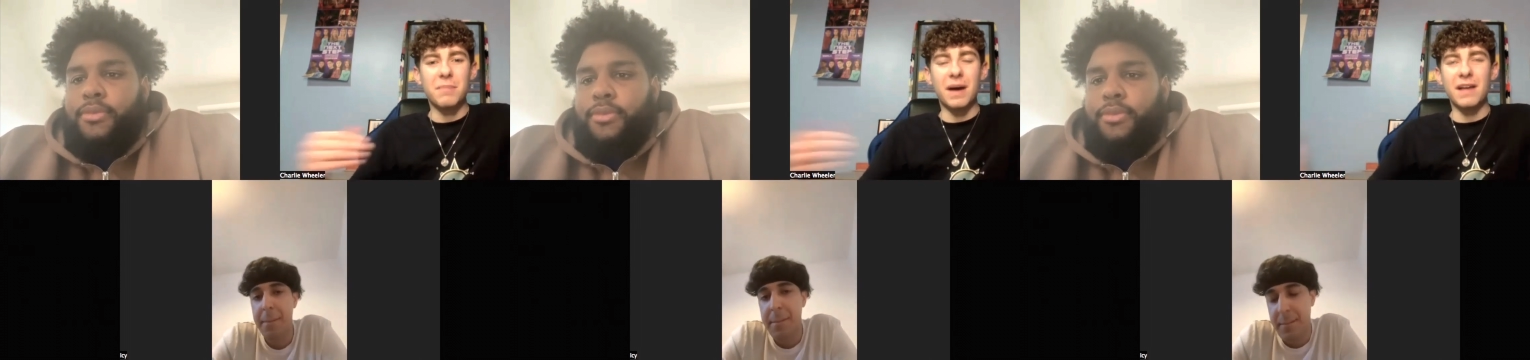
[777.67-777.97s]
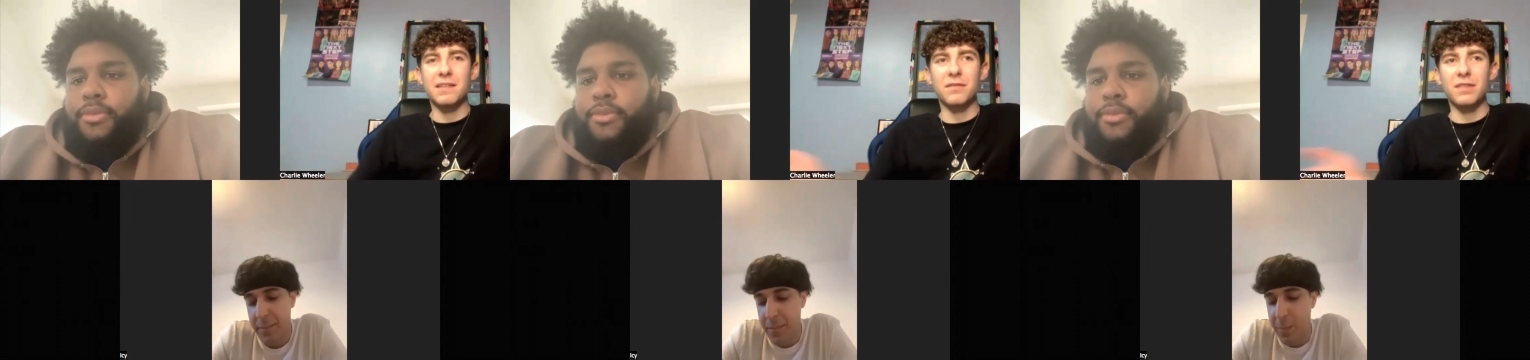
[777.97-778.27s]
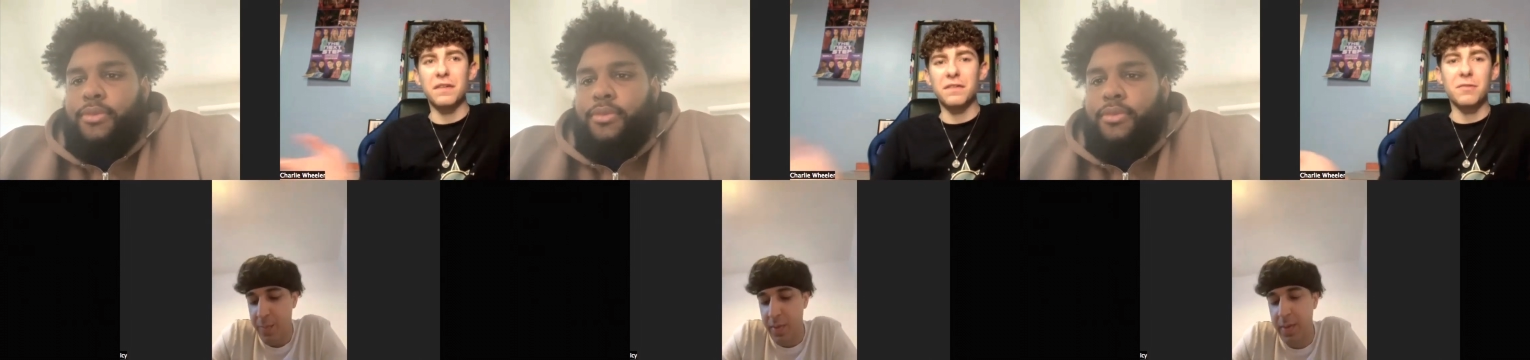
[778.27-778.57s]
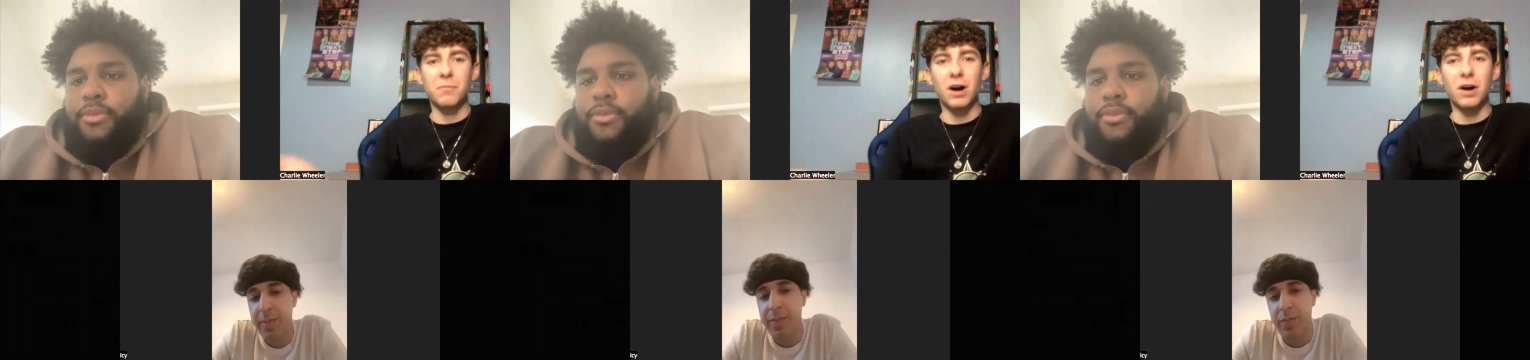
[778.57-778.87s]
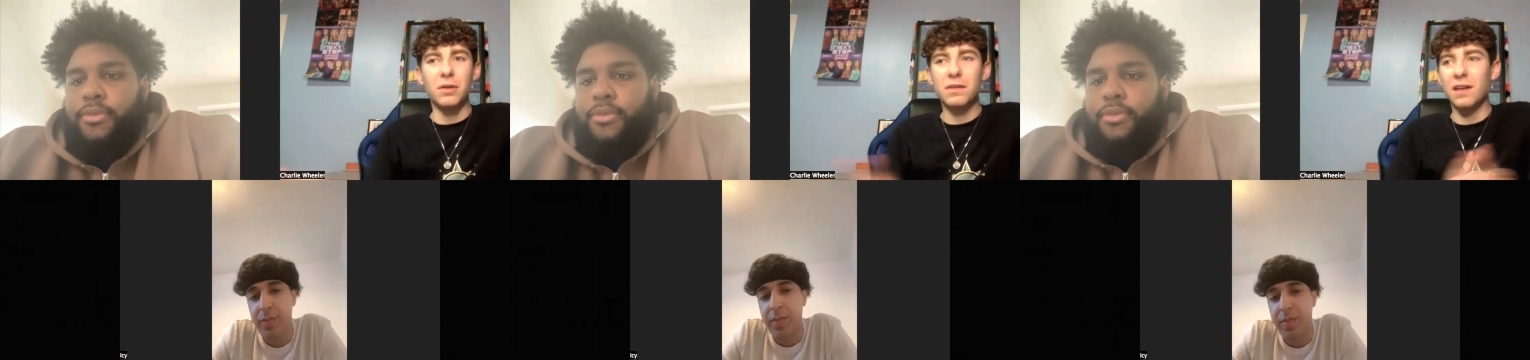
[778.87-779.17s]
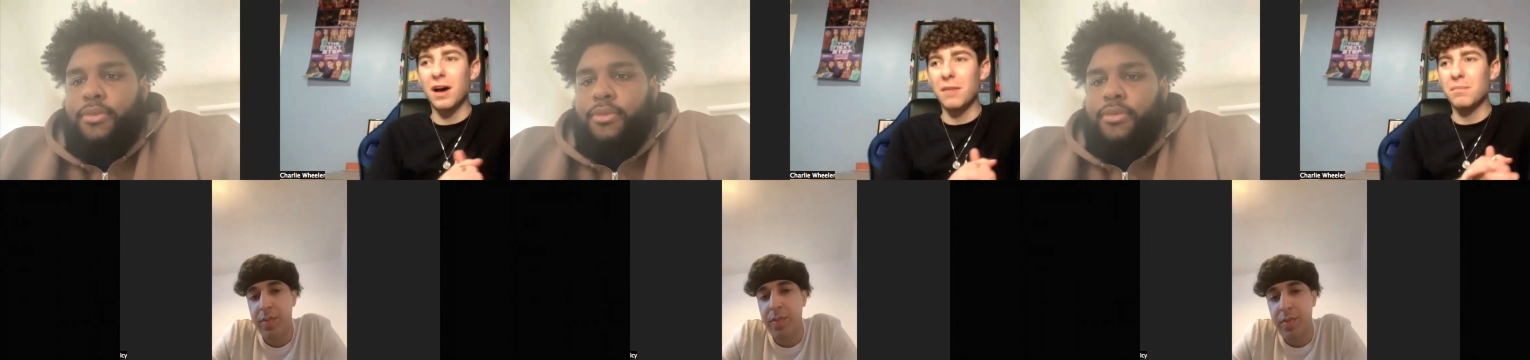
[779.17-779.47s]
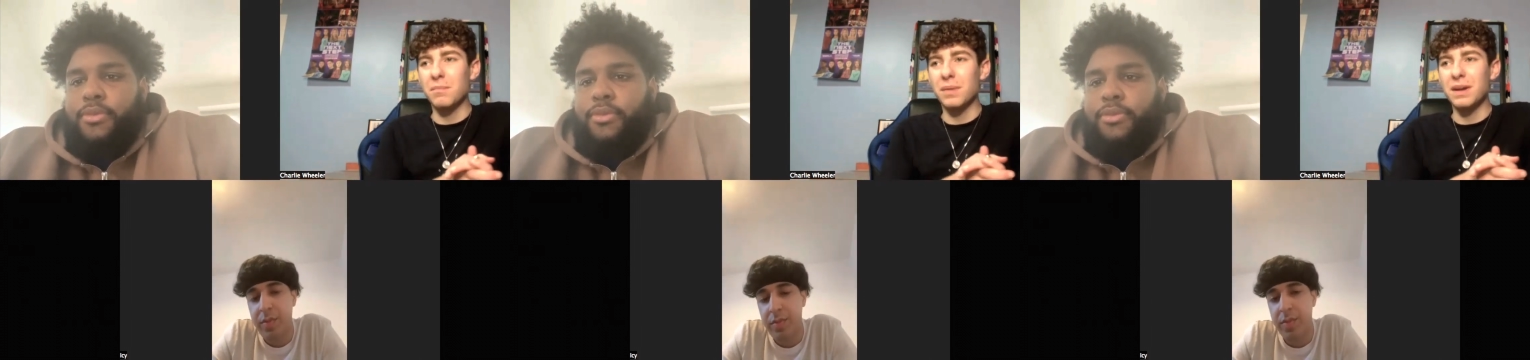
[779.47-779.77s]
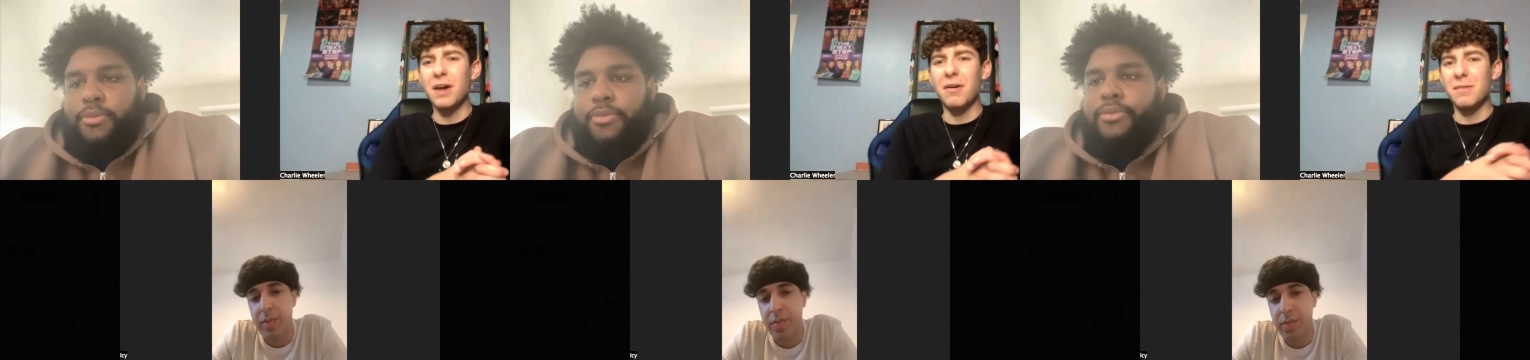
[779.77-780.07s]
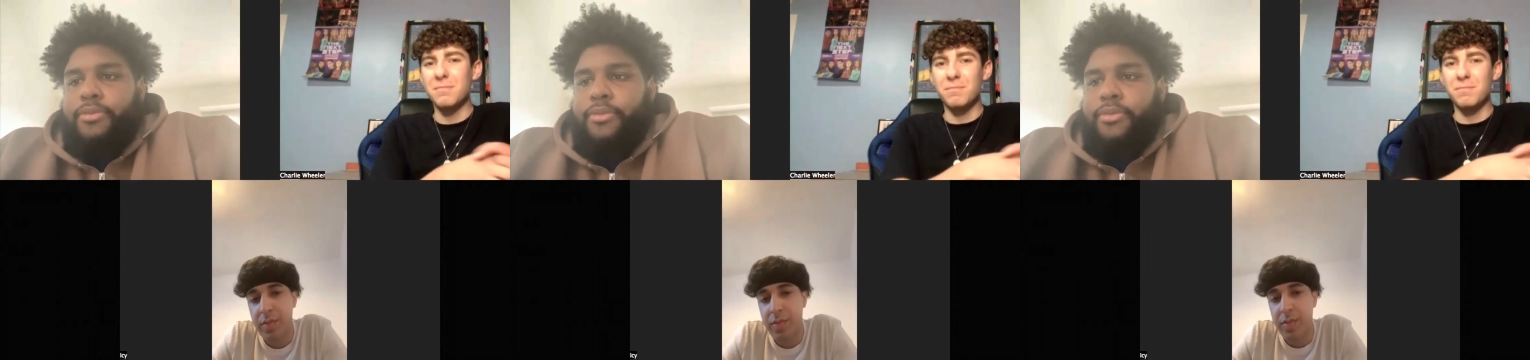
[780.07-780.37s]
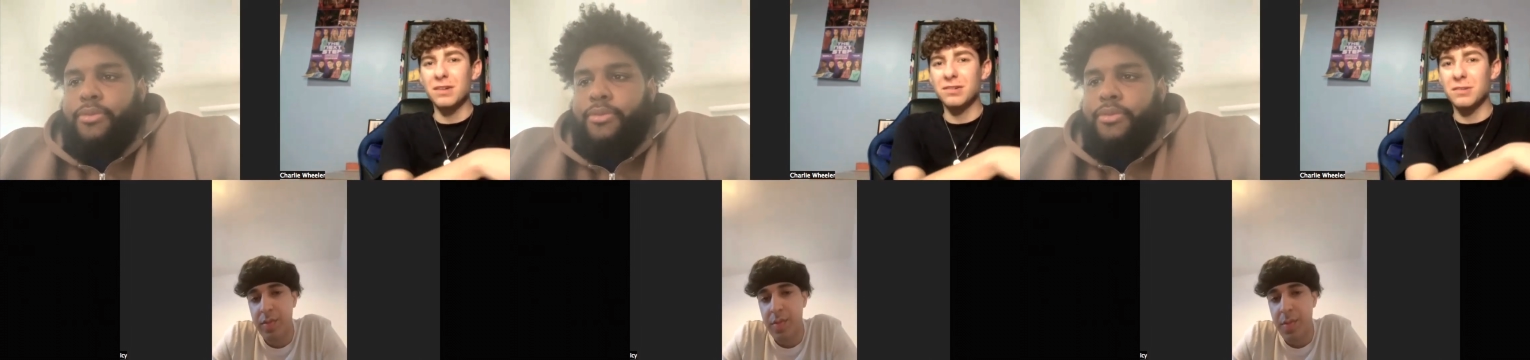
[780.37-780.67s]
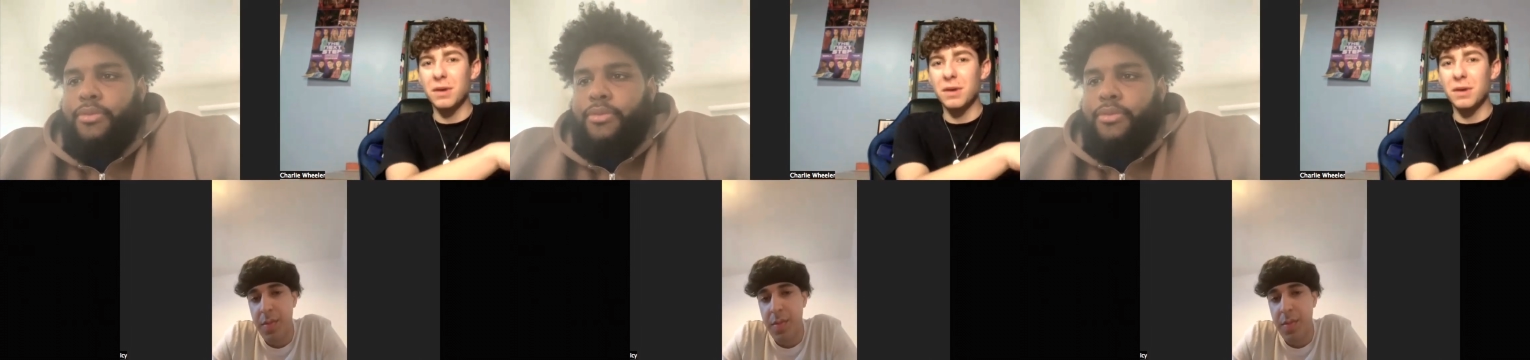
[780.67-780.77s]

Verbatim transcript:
Speaker 1: best of different worlds. Um, but no, I wish you